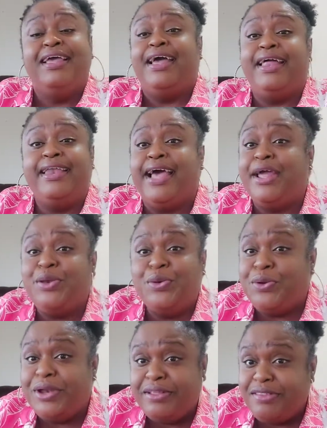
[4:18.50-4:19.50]
and I
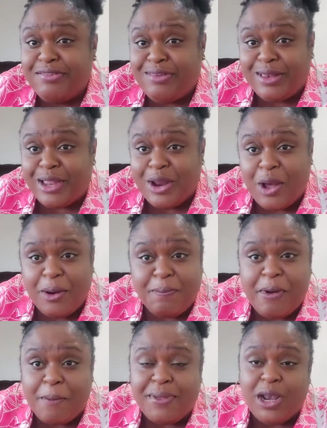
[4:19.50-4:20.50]
know this is not an
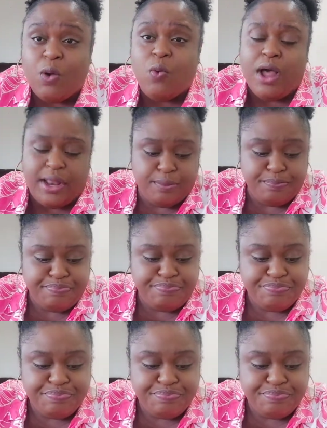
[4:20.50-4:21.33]
unpopular one.